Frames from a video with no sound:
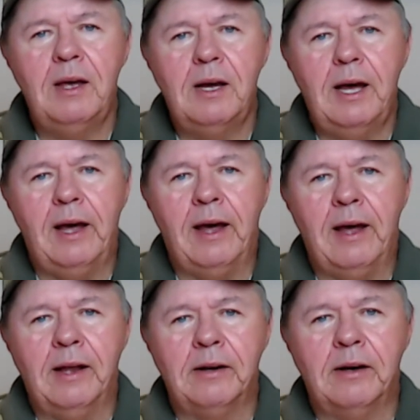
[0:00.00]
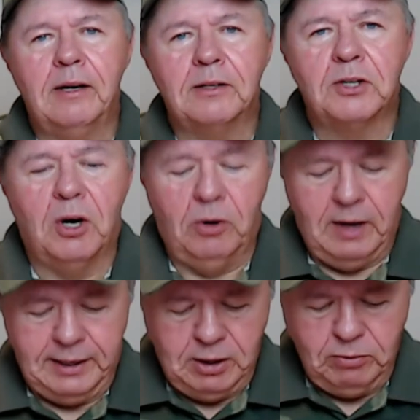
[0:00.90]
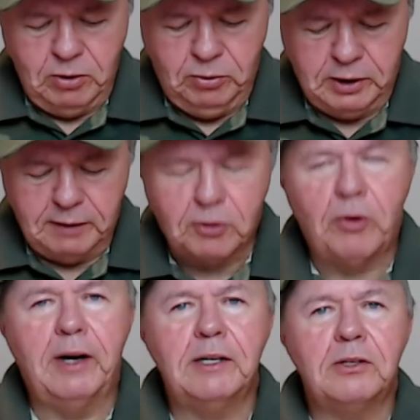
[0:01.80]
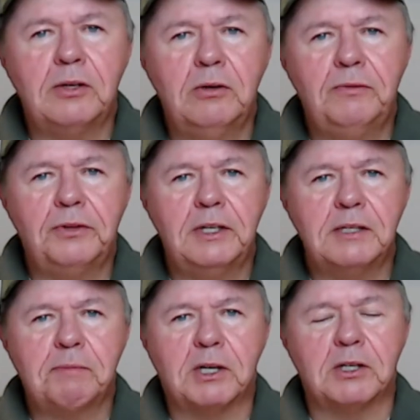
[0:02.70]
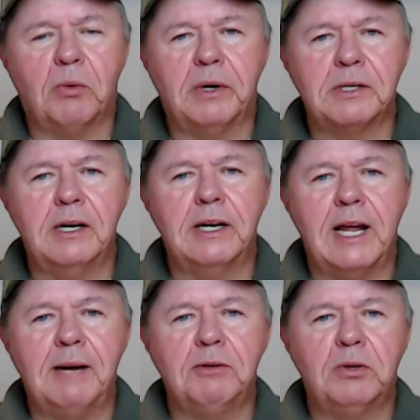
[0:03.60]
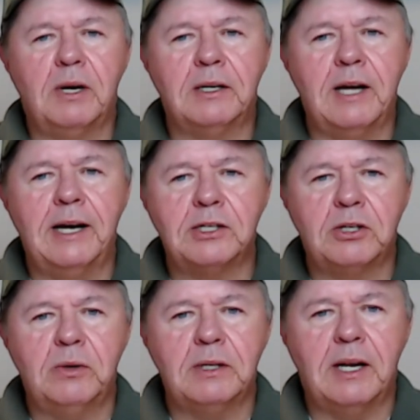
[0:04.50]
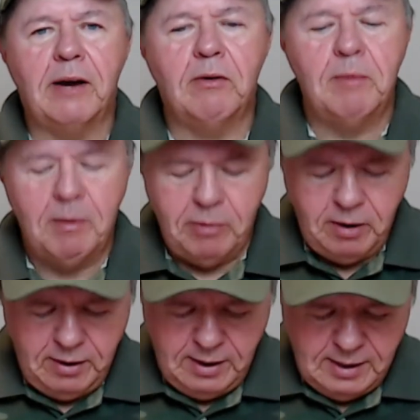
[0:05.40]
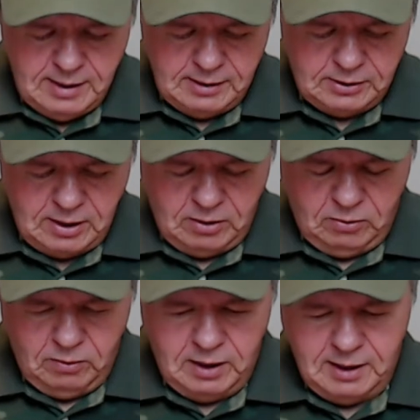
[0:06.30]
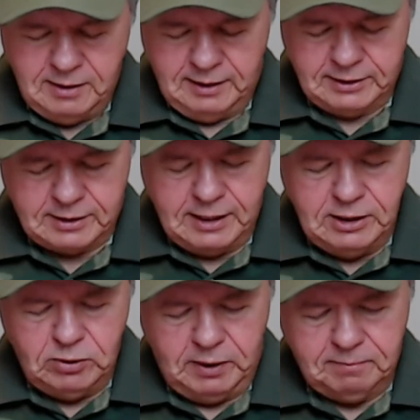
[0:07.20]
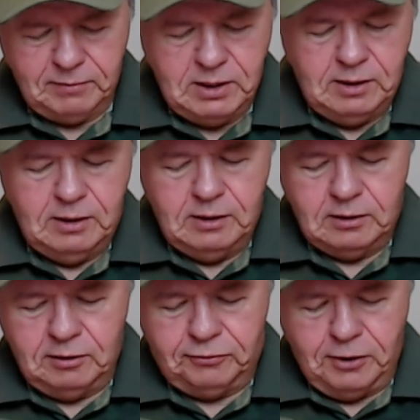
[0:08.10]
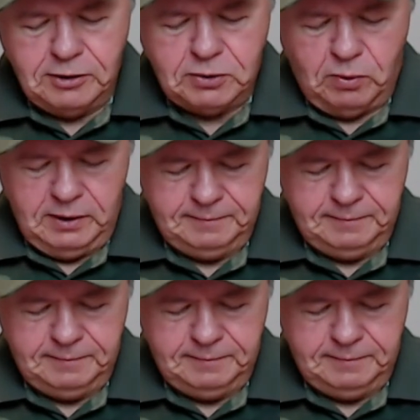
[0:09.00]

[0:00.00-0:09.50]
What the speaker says: And so I don't know who to give credit to for this because there wasn't a name attached to it that I remember. So let's get into it. The first one,